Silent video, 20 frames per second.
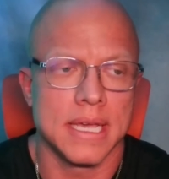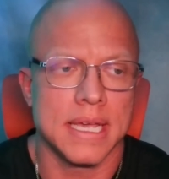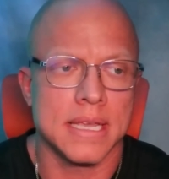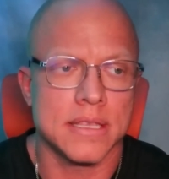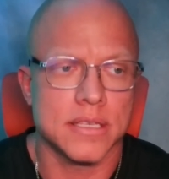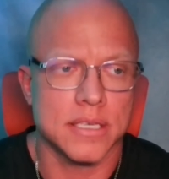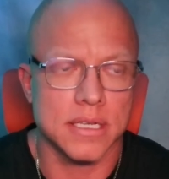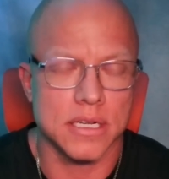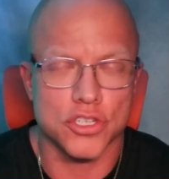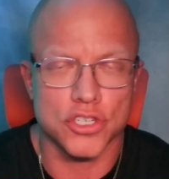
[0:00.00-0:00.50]

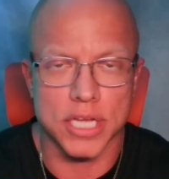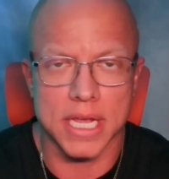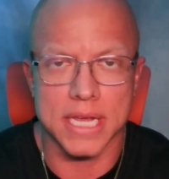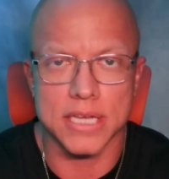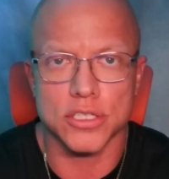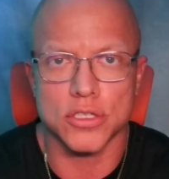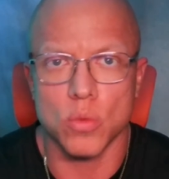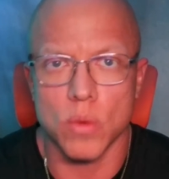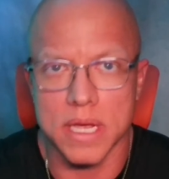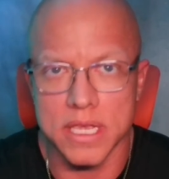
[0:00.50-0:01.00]
It's going to
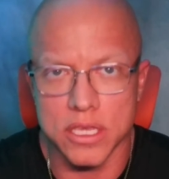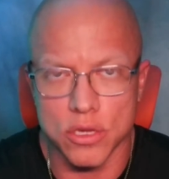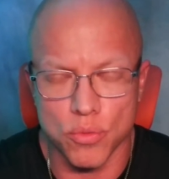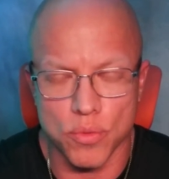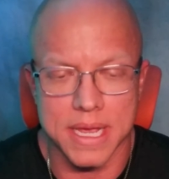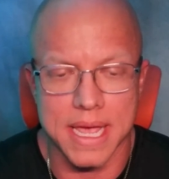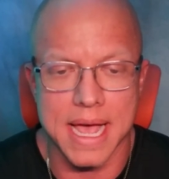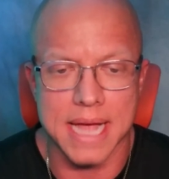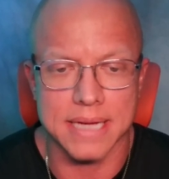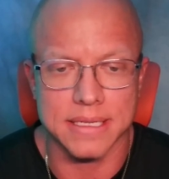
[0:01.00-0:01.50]
change the way you
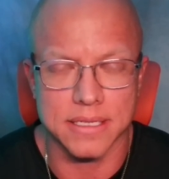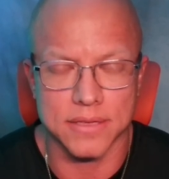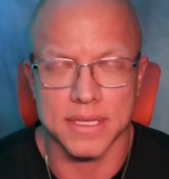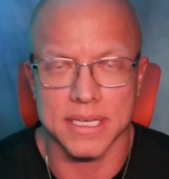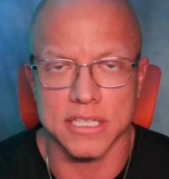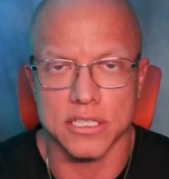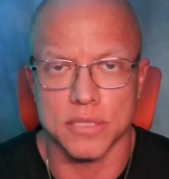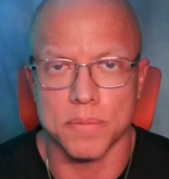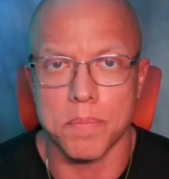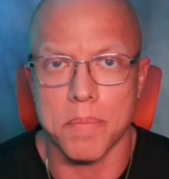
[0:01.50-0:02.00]
react to
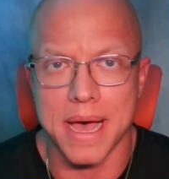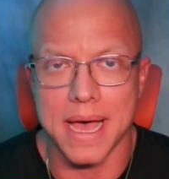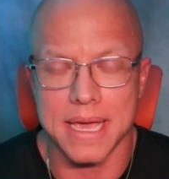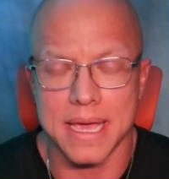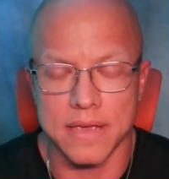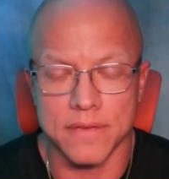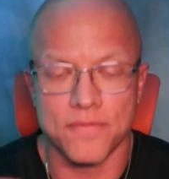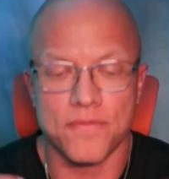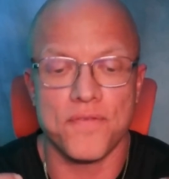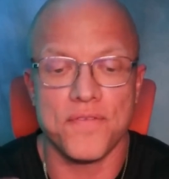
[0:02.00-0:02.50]
things
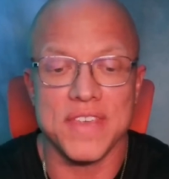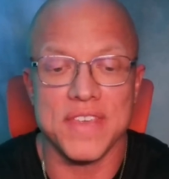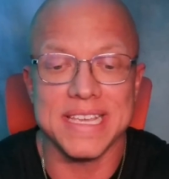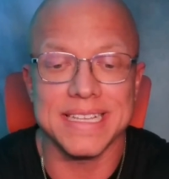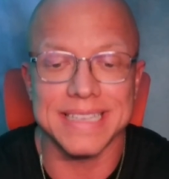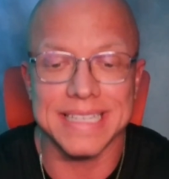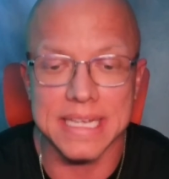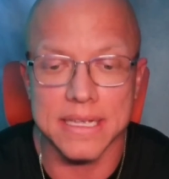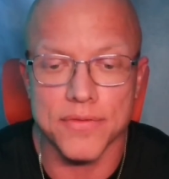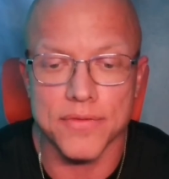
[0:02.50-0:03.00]
by
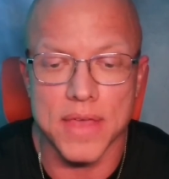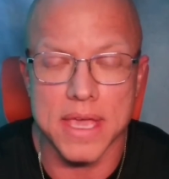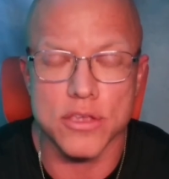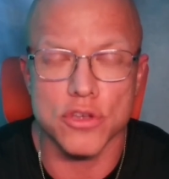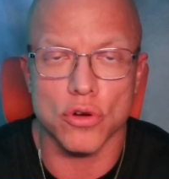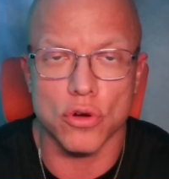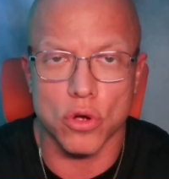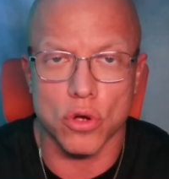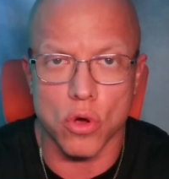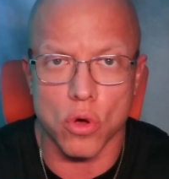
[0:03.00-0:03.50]
feeling that
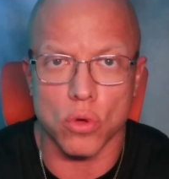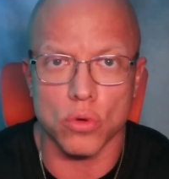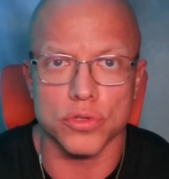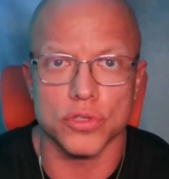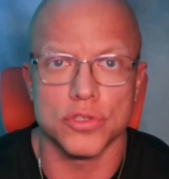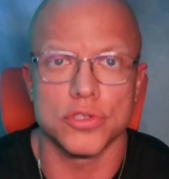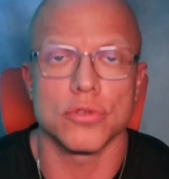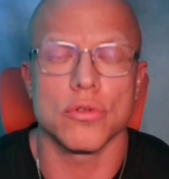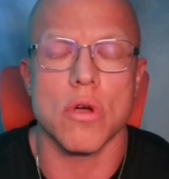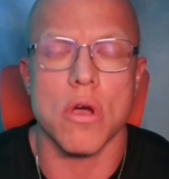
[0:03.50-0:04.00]
your
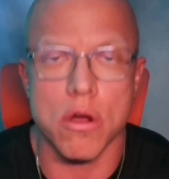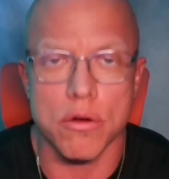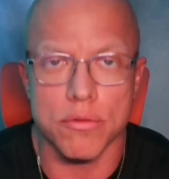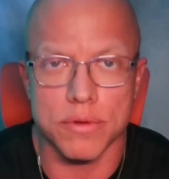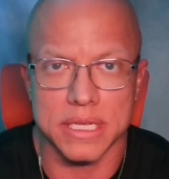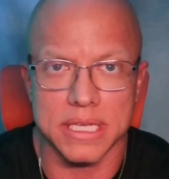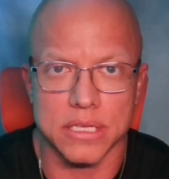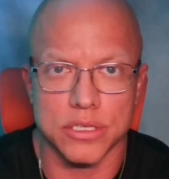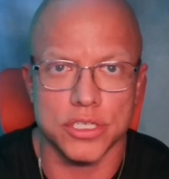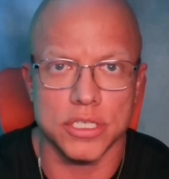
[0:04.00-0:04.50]
goals are
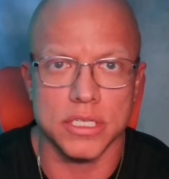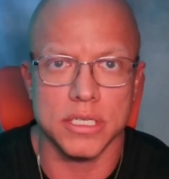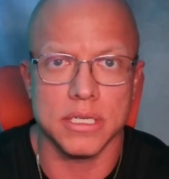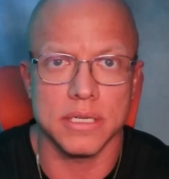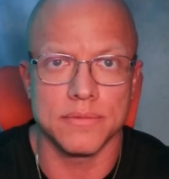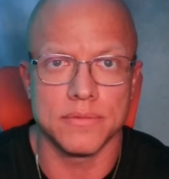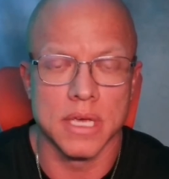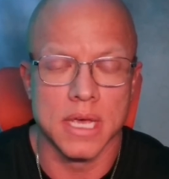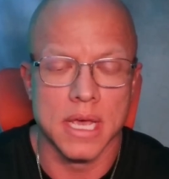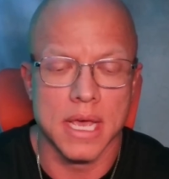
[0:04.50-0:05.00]
already
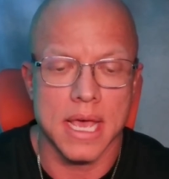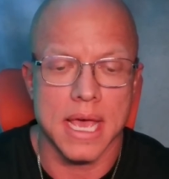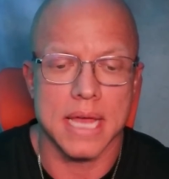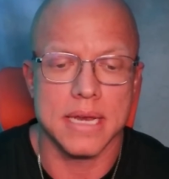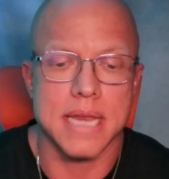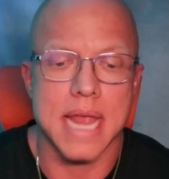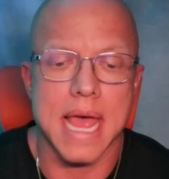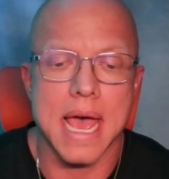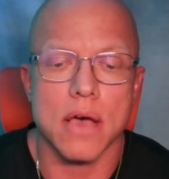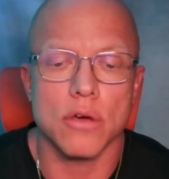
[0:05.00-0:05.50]
achieved.
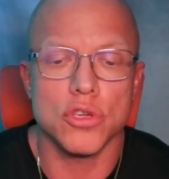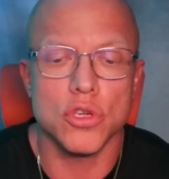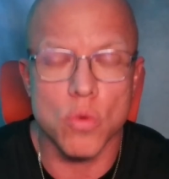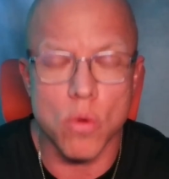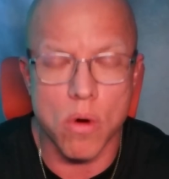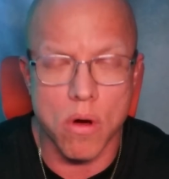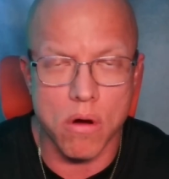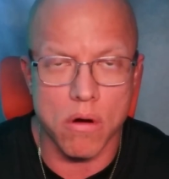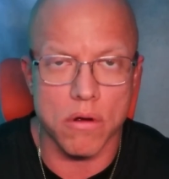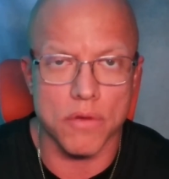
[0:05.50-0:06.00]
And now
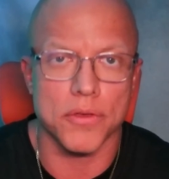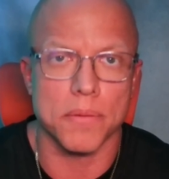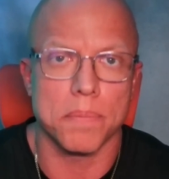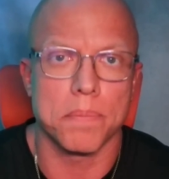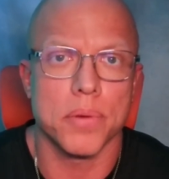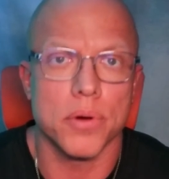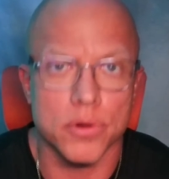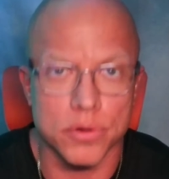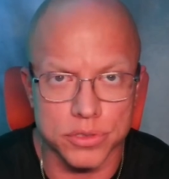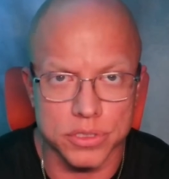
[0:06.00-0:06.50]
you are the
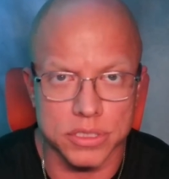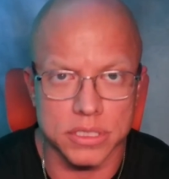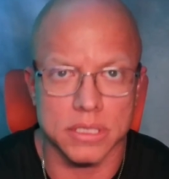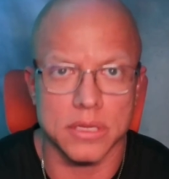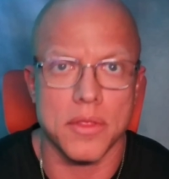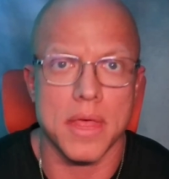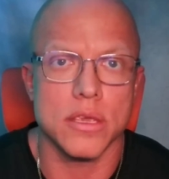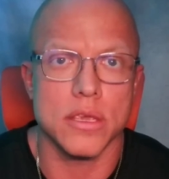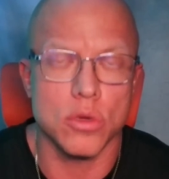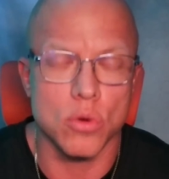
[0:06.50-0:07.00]

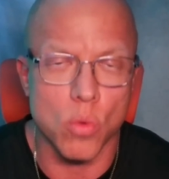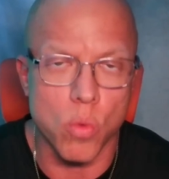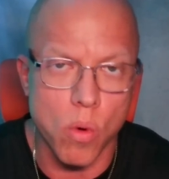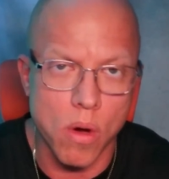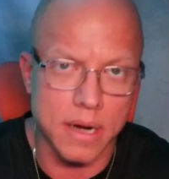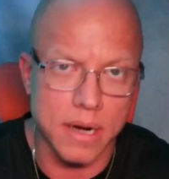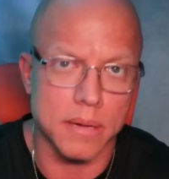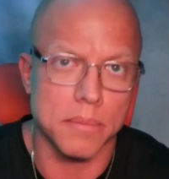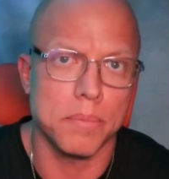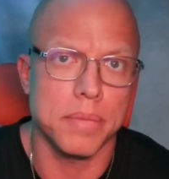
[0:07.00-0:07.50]
person that you
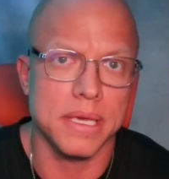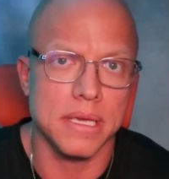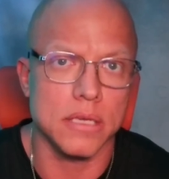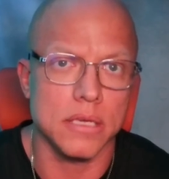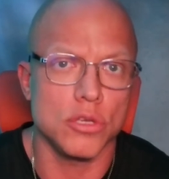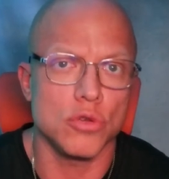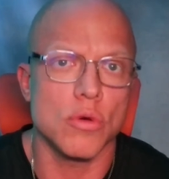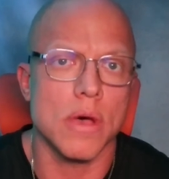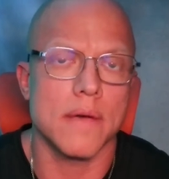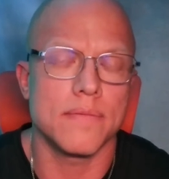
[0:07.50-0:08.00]
want to be.
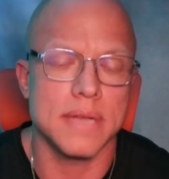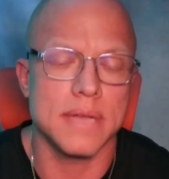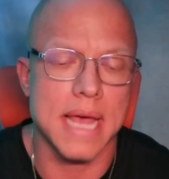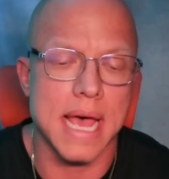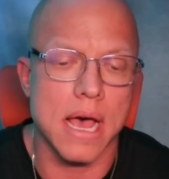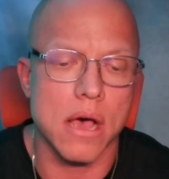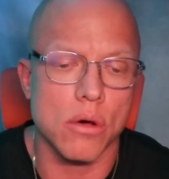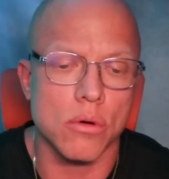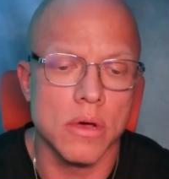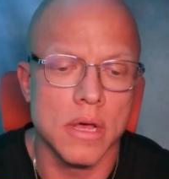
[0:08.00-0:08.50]
You have
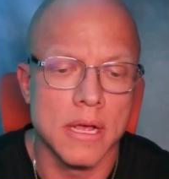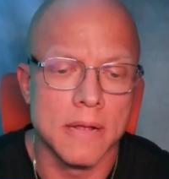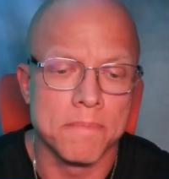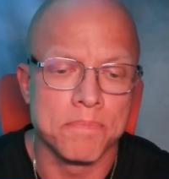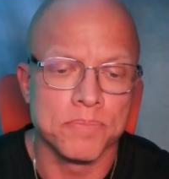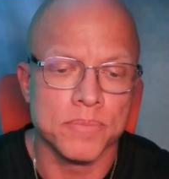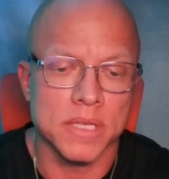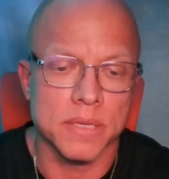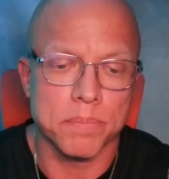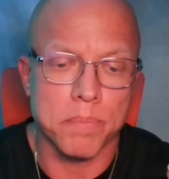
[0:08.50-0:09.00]
now
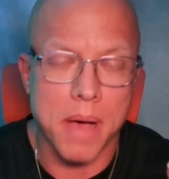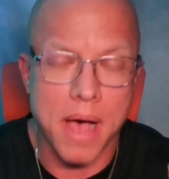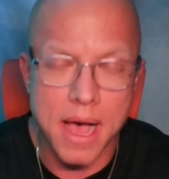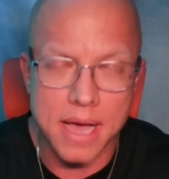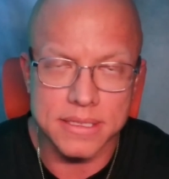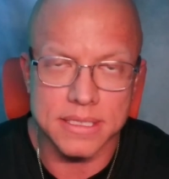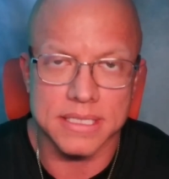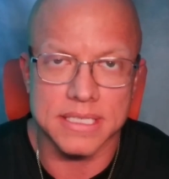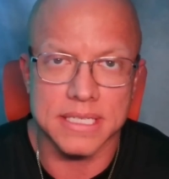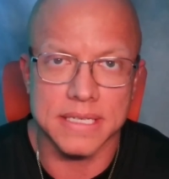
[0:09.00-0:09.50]

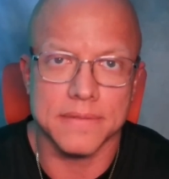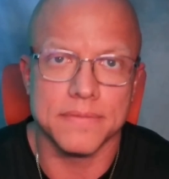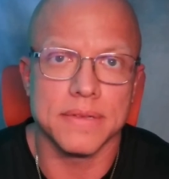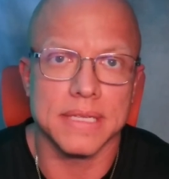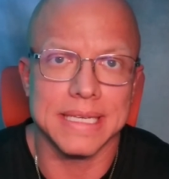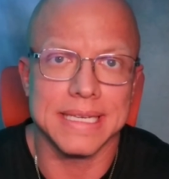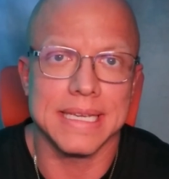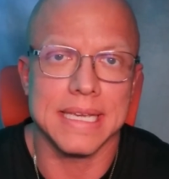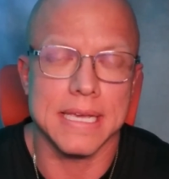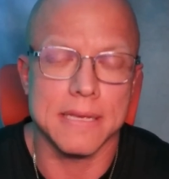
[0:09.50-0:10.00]

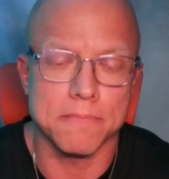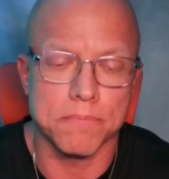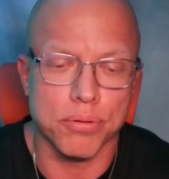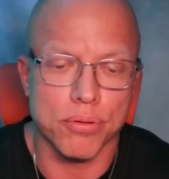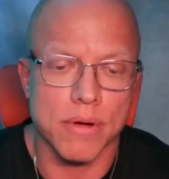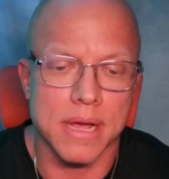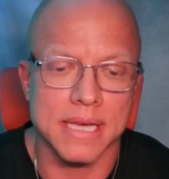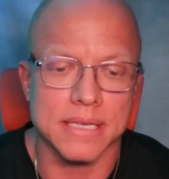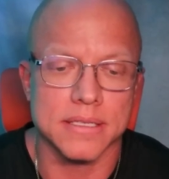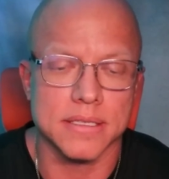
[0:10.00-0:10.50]
positively
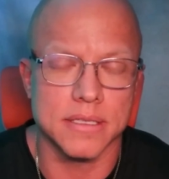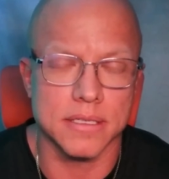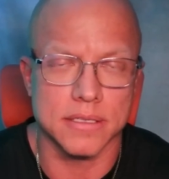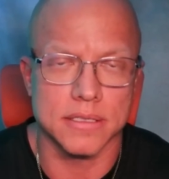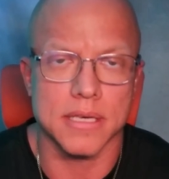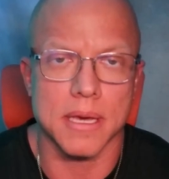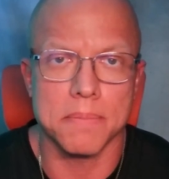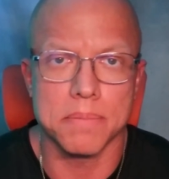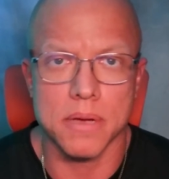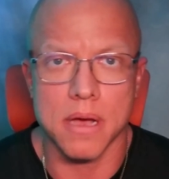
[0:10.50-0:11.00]
impress the
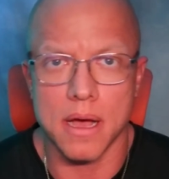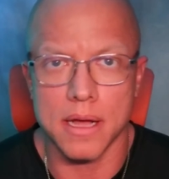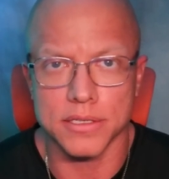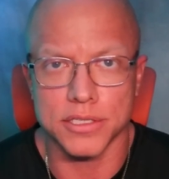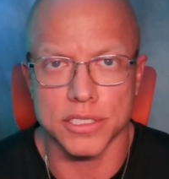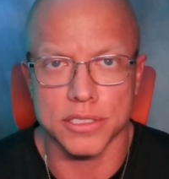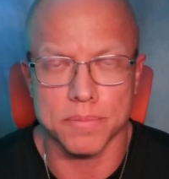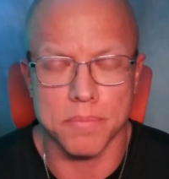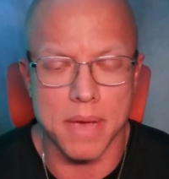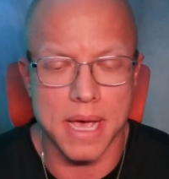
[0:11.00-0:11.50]

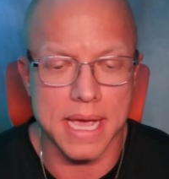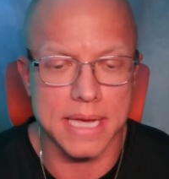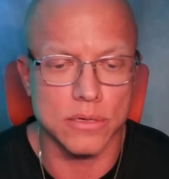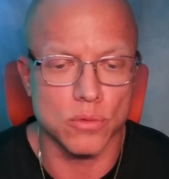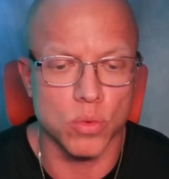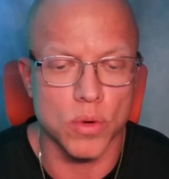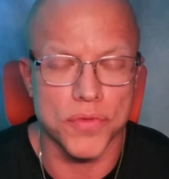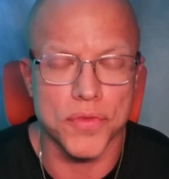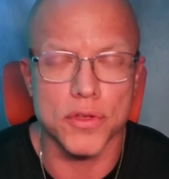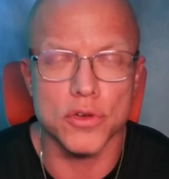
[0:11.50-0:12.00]
subconscious
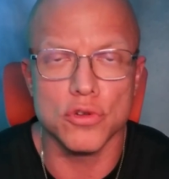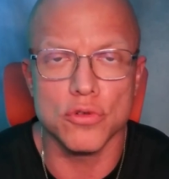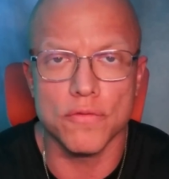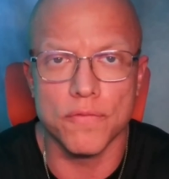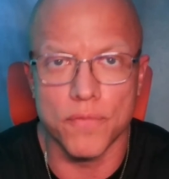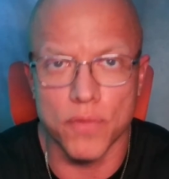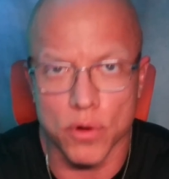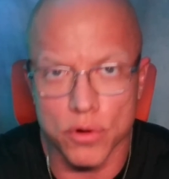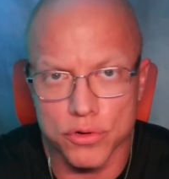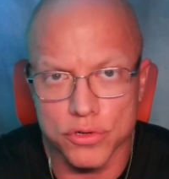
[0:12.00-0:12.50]
mind with a new
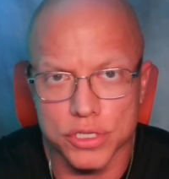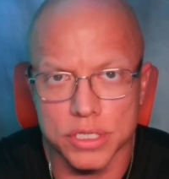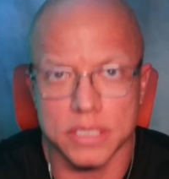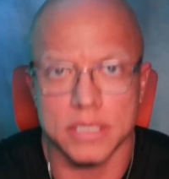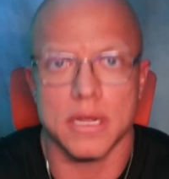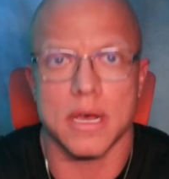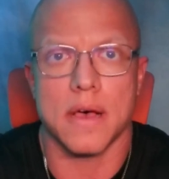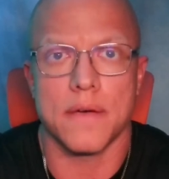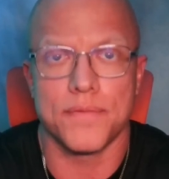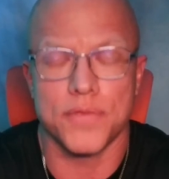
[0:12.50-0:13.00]

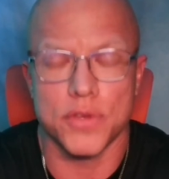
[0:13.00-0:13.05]
version of